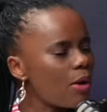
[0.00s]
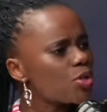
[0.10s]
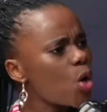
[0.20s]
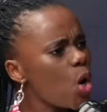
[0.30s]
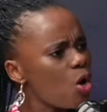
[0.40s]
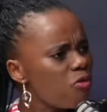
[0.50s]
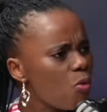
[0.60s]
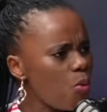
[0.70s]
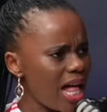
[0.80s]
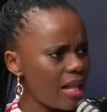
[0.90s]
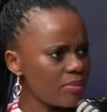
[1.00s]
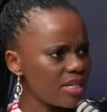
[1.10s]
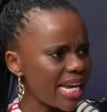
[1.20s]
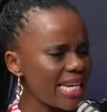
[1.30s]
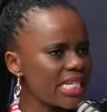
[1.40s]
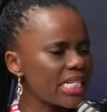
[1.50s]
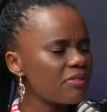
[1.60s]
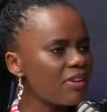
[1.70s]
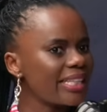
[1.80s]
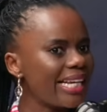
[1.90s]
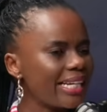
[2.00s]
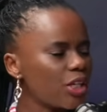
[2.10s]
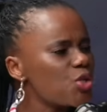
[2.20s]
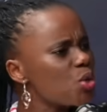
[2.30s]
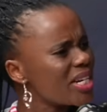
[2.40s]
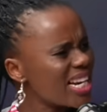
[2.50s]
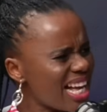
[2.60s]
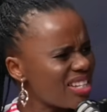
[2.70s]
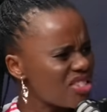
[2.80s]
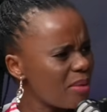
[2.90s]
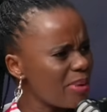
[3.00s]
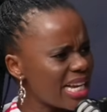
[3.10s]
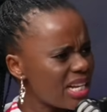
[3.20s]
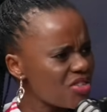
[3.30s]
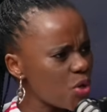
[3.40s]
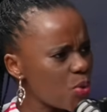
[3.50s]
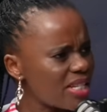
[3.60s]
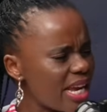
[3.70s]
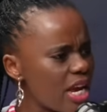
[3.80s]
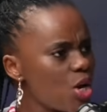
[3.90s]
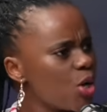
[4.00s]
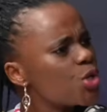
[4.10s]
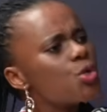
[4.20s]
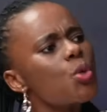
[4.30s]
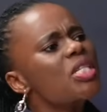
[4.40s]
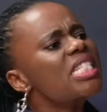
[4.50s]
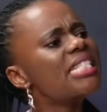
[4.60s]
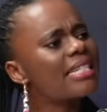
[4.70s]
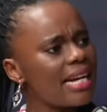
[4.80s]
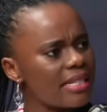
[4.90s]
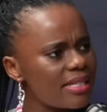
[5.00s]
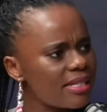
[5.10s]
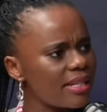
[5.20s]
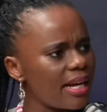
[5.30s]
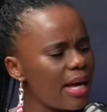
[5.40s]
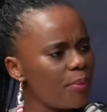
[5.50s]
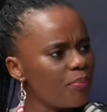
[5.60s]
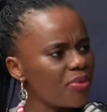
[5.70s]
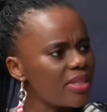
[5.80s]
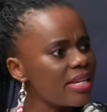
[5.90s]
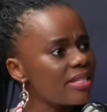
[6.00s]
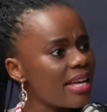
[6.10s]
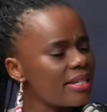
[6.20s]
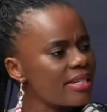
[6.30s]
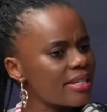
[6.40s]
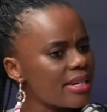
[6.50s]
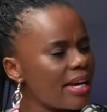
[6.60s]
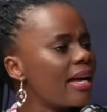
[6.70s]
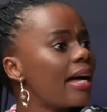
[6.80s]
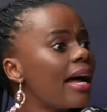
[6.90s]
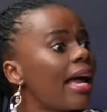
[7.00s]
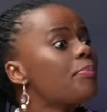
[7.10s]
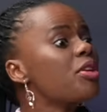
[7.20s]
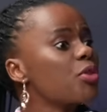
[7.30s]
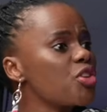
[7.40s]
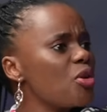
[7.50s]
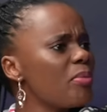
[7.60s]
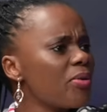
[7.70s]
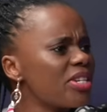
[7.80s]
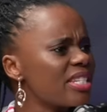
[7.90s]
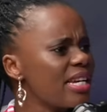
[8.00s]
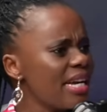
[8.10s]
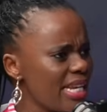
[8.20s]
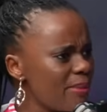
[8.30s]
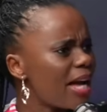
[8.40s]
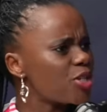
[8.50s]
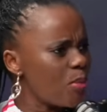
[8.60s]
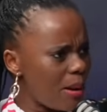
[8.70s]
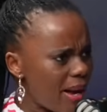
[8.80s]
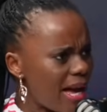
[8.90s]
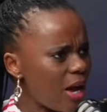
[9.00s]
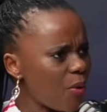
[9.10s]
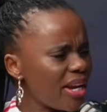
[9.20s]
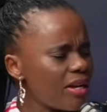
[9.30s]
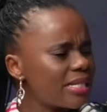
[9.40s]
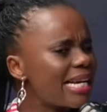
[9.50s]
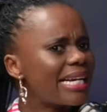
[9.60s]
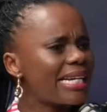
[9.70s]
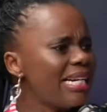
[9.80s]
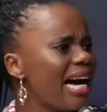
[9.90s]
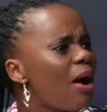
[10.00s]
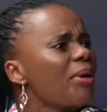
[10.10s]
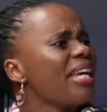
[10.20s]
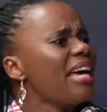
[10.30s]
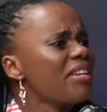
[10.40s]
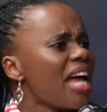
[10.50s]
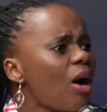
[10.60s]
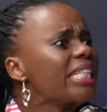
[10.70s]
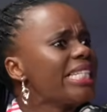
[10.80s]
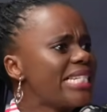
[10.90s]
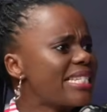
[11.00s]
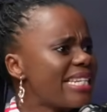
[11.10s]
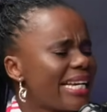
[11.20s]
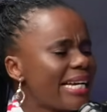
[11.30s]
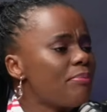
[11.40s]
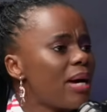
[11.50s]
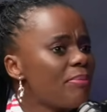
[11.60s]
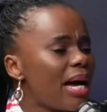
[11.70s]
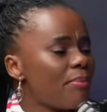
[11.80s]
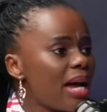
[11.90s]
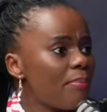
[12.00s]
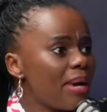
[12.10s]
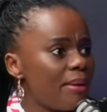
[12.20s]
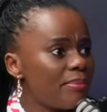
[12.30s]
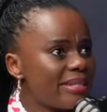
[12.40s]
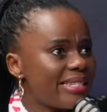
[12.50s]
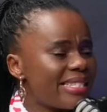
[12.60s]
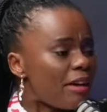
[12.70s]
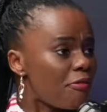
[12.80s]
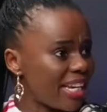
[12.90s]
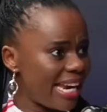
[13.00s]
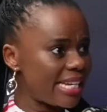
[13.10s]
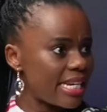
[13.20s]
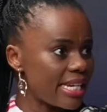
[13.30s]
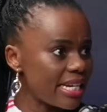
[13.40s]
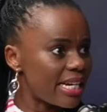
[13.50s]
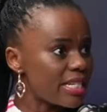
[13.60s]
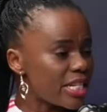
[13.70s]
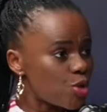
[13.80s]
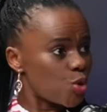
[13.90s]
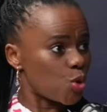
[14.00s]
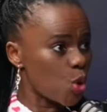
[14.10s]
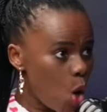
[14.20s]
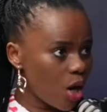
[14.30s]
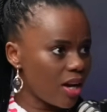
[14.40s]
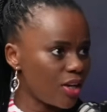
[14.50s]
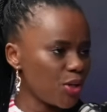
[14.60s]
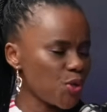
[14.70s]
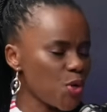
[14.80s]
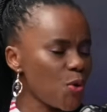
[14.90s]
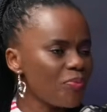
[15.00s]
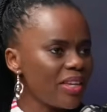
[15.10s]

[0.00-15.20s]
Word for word: I was overwhelmed. And I just felt like, you know, in our culture, in our black culture, they always say, you don't discuss um, things mm. that are happening within your marriage. Liba to baba. And I was like, how can I have an outlet? Like, I'm, I'm, I'm, I'm, I'm suffocating here. Mm. I need to talk, you know?